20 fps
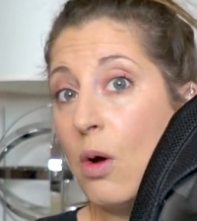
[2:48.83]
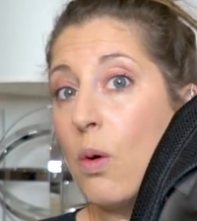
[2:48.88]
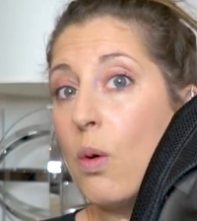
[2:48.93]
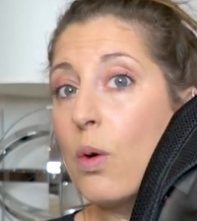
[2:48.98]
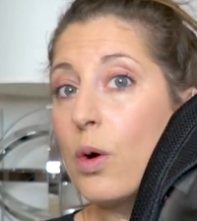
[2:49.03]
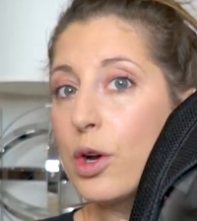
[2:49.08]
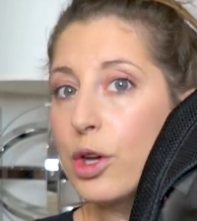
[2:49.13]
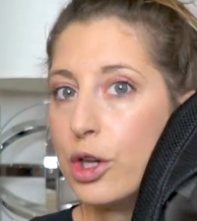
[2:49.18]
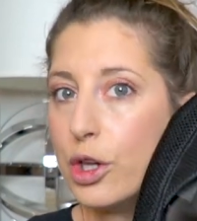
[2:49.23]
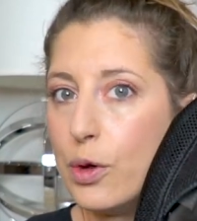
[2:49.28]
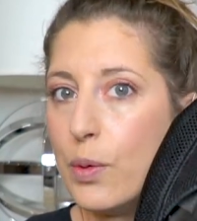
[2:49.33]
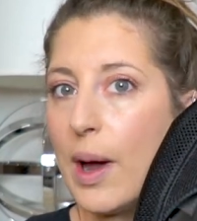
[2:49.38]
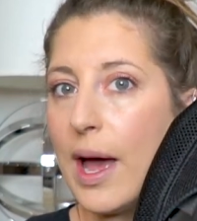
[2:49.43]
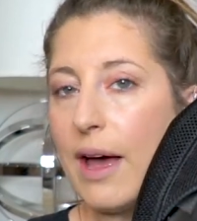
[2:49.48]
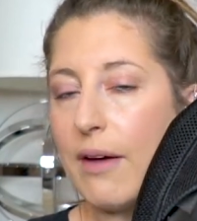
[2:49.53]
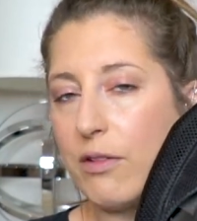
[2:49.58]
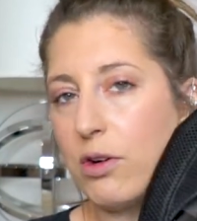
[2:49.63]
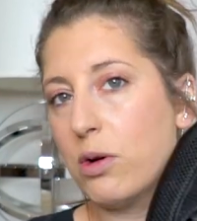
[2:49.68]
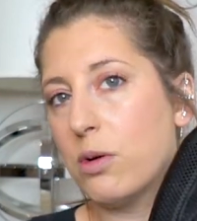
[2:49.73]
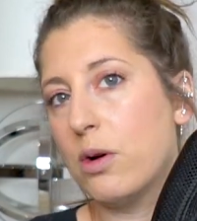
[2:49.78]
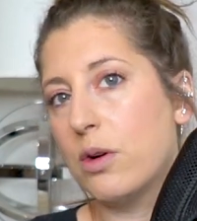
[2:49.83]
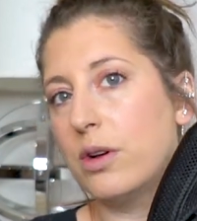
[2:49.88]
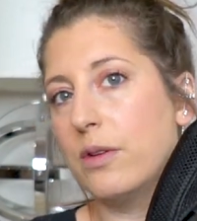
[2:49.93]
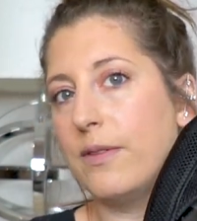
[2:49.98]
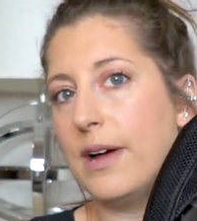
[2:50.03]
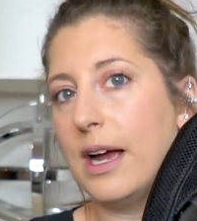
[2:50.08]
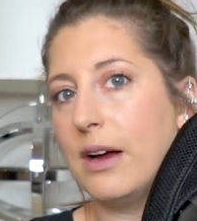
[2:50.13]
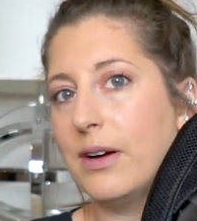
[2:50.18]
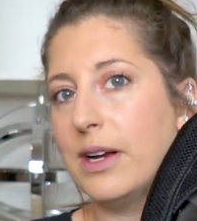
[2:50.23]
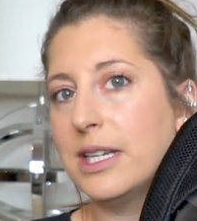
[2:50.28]
or you have
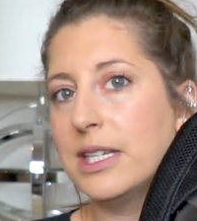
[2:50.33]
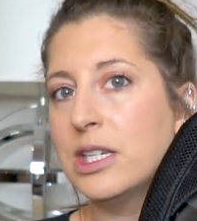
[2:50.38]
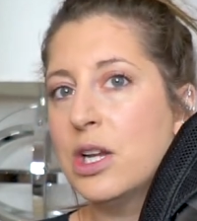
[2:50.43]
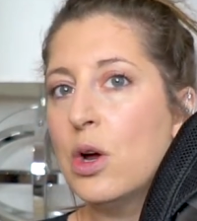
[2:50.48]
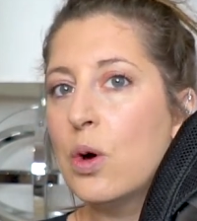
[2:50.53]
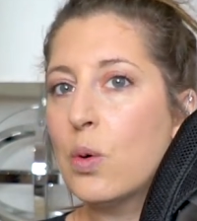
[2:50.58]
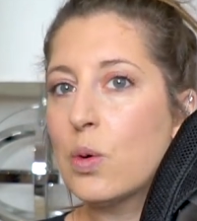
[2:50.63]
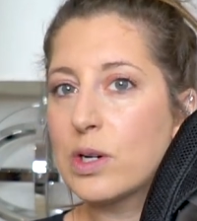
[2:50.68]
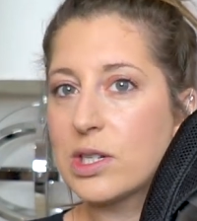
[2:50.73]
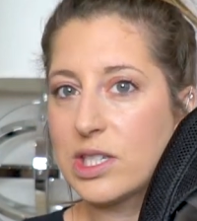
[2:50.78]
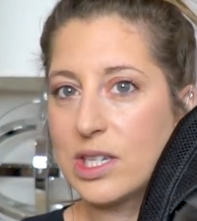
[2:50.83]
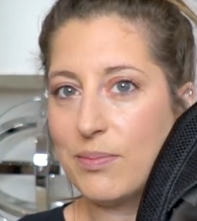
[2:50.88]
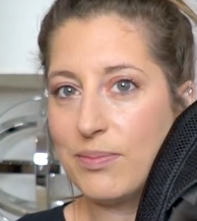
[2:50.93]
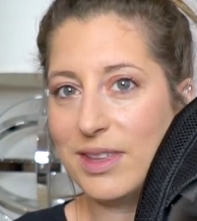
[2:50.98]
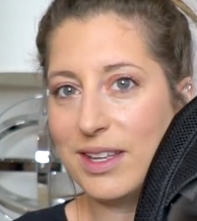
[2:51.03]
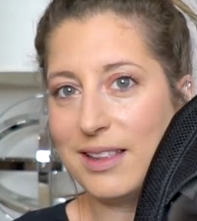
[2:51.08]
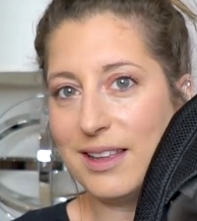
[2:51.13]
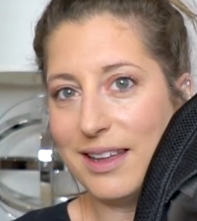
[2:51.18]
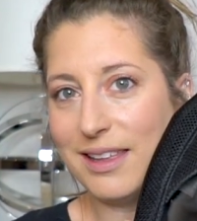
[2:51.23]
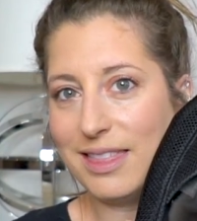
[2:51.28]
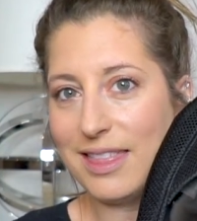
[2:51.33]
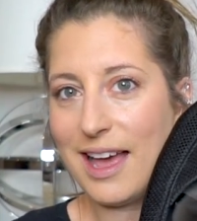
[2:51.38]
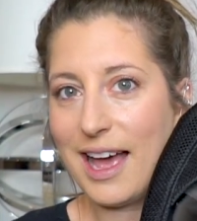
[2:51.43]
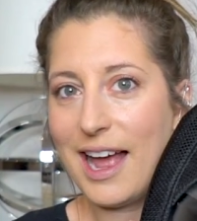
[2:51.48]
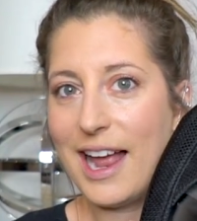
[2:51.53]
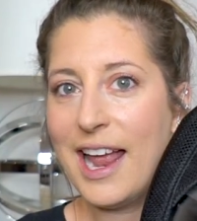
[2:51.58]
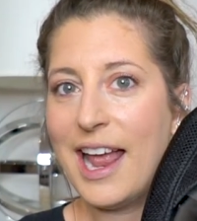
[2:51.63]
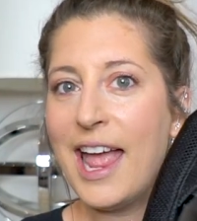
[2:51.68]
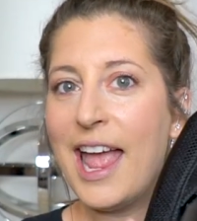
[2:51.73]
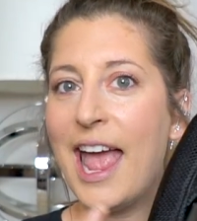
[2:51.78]
coronavirus or something like
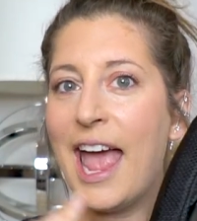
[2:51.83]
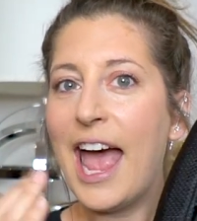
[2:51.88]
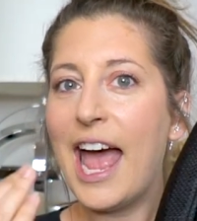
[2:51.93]
that,